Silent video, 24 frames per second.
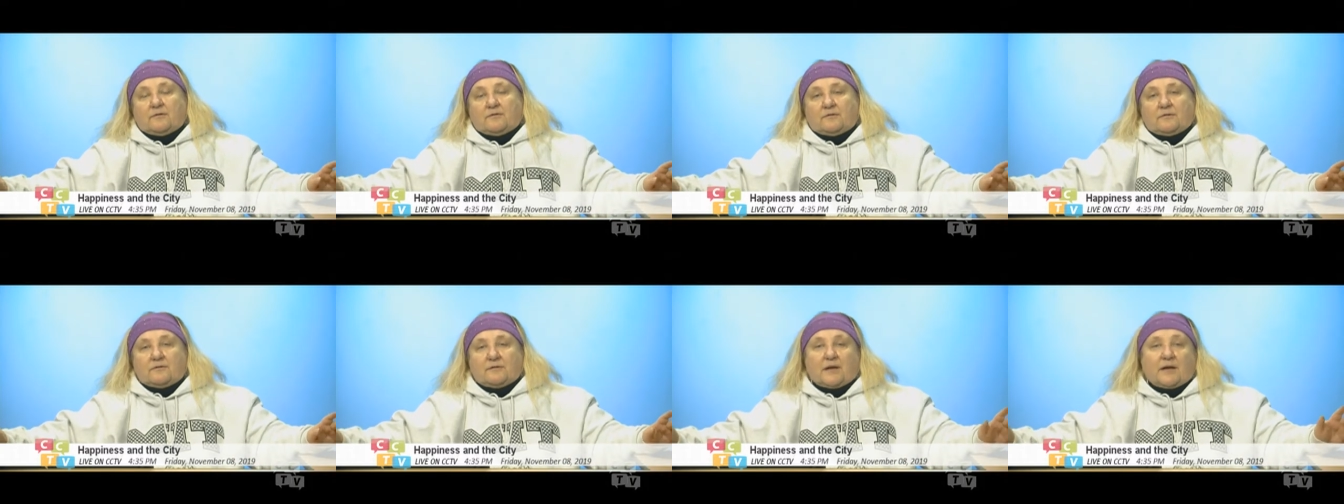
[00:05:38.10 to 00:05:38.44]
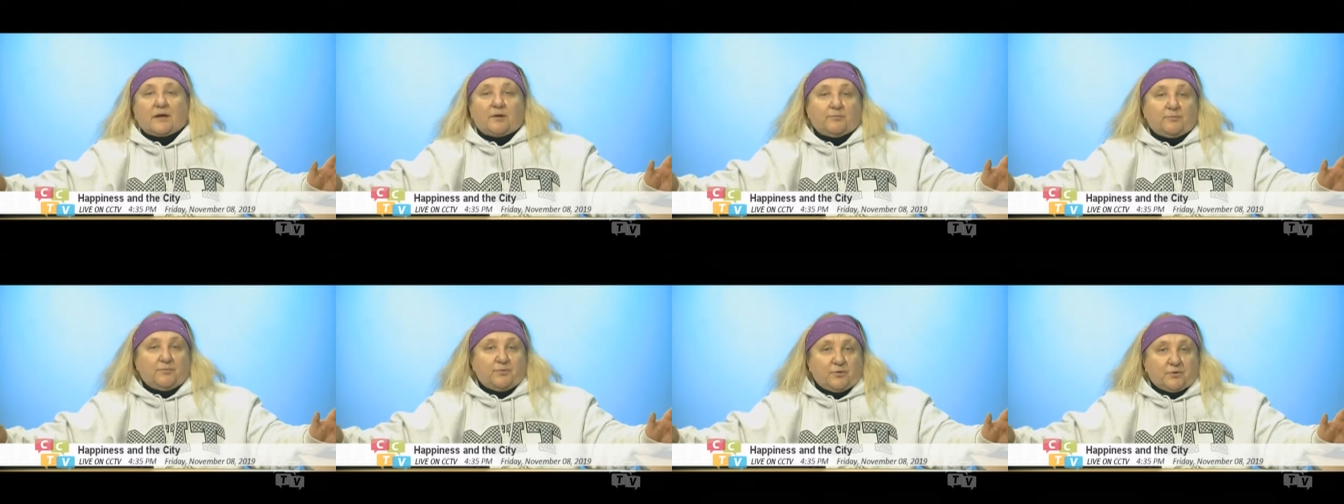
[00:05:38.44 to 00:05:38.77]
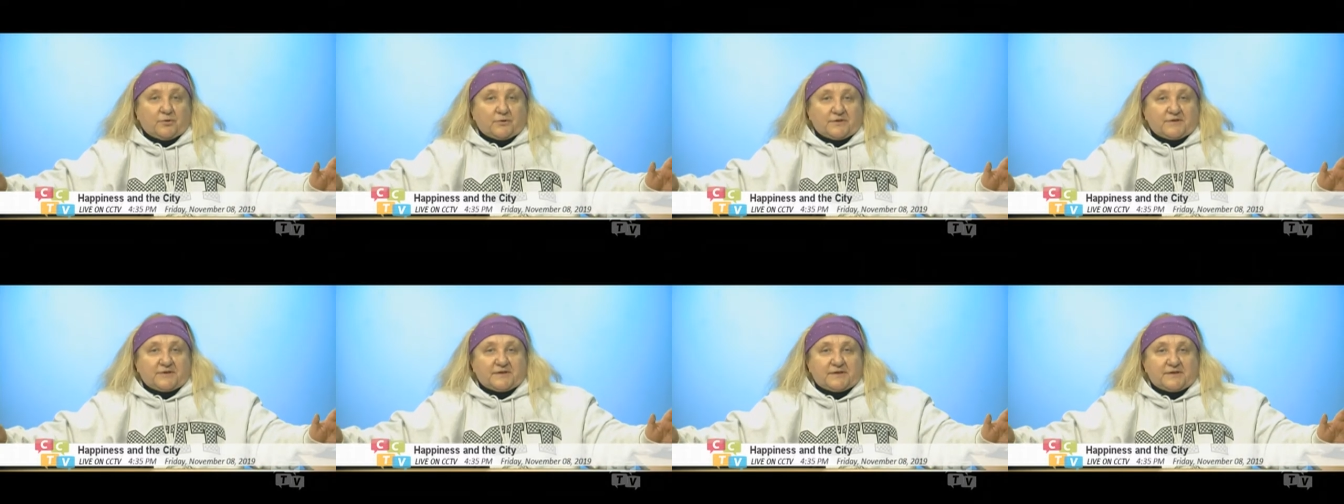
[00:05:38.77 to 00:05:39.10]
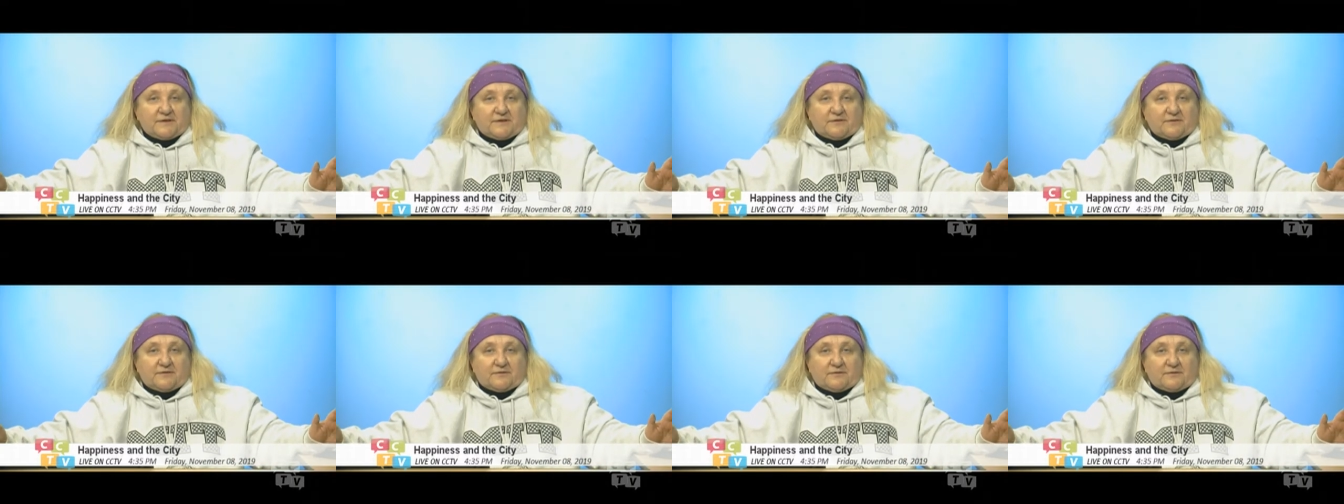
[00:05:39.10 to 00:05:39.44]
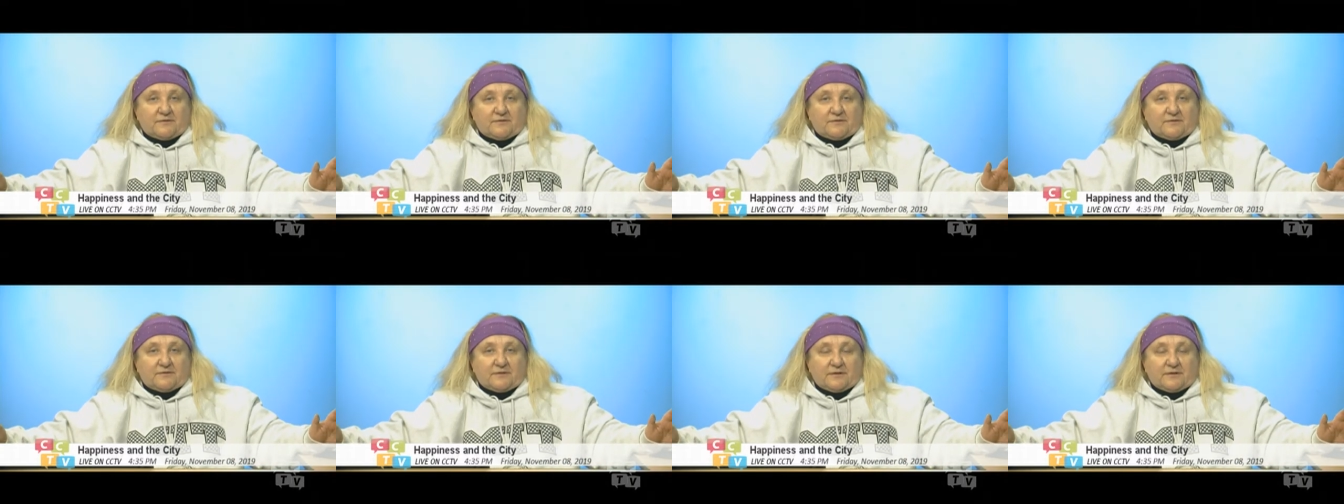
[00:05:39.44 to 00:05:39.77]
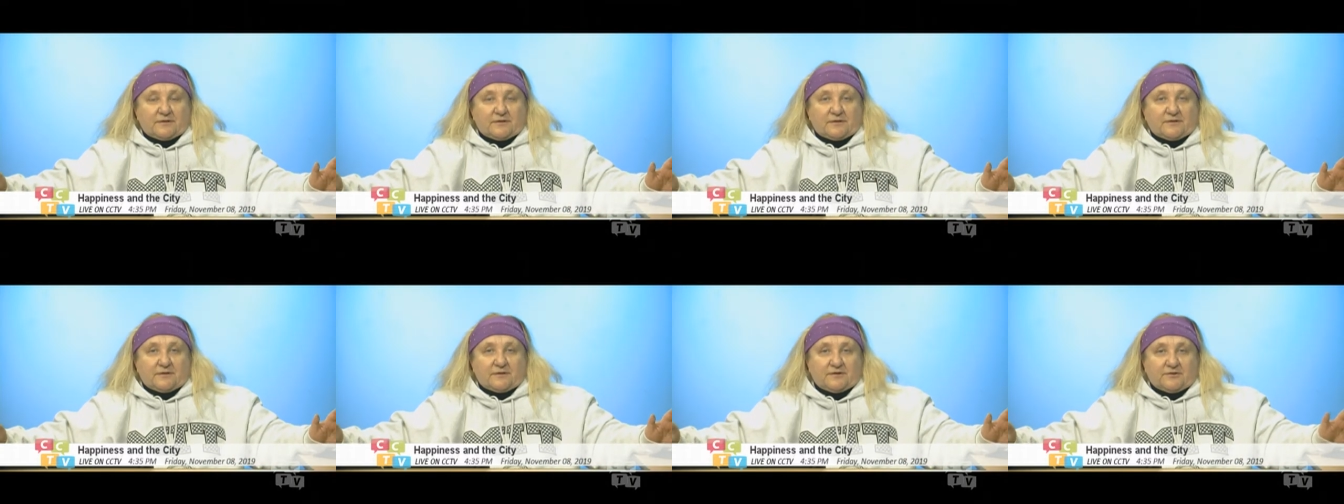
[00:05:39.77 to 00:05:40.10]
like books
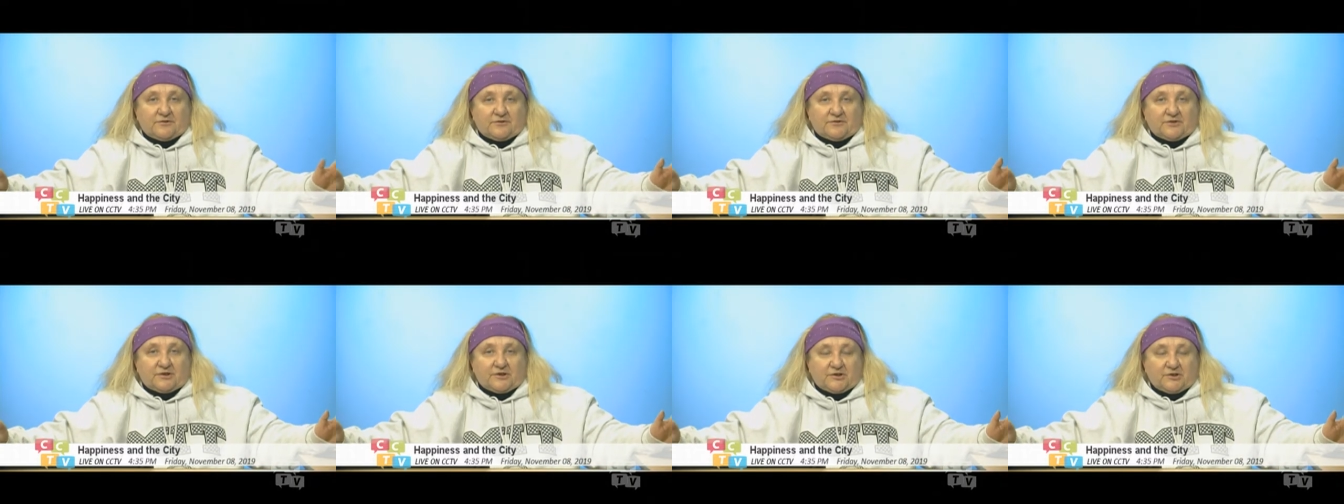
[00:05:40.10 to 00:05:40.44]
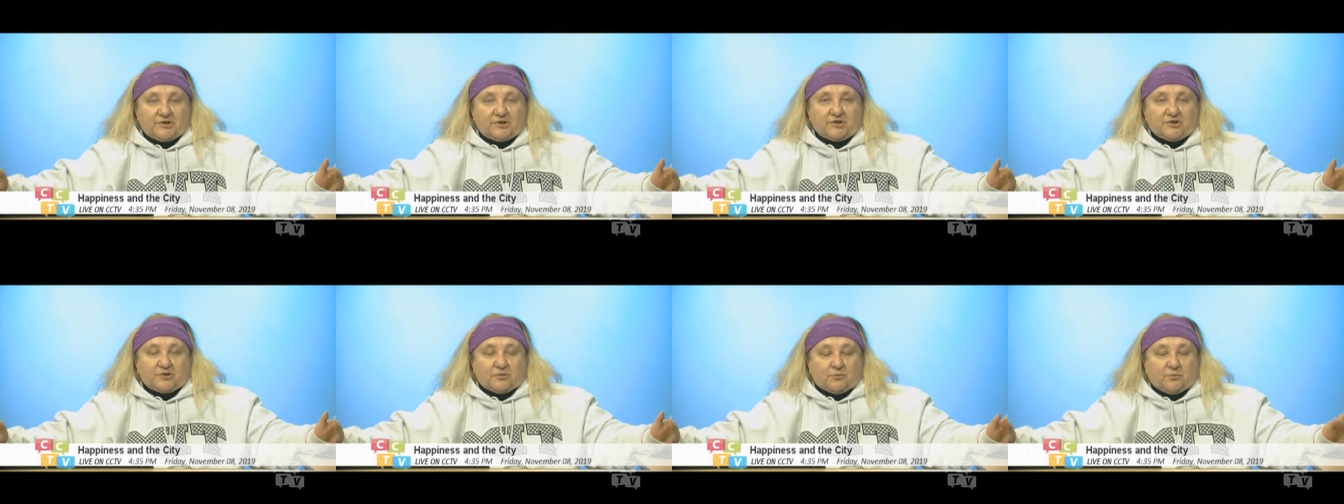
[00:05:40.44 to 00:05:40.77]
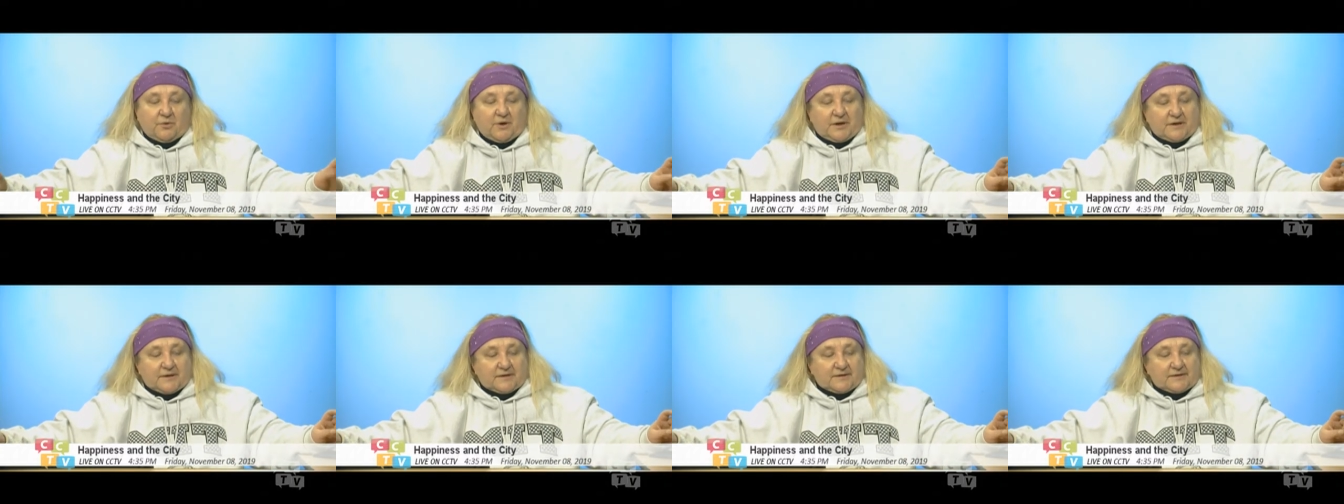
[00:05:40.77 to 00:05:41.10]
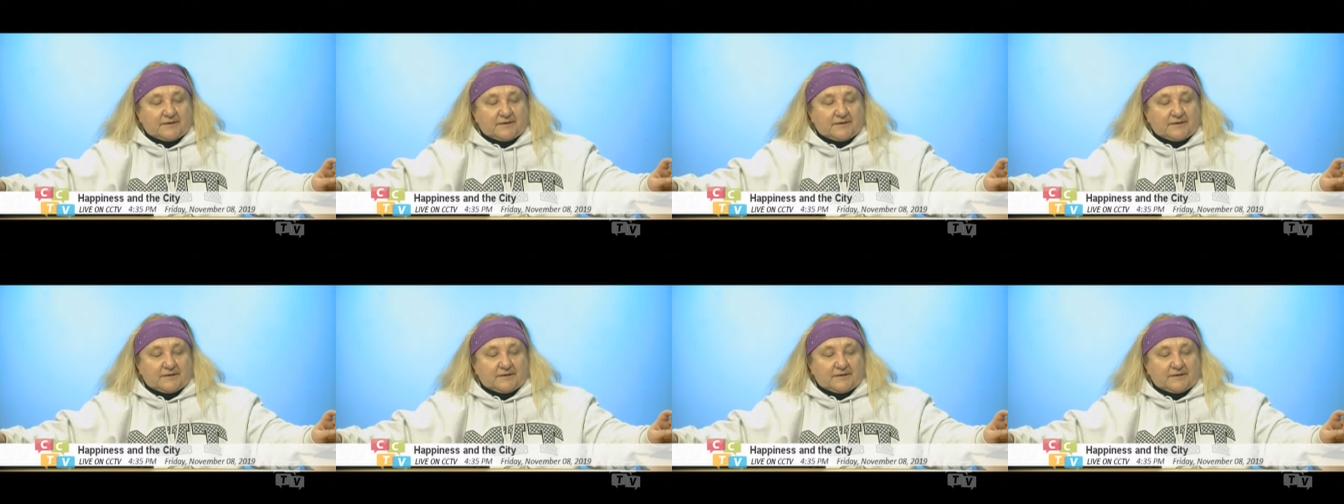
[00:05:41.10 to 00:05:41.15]
in traditional ways.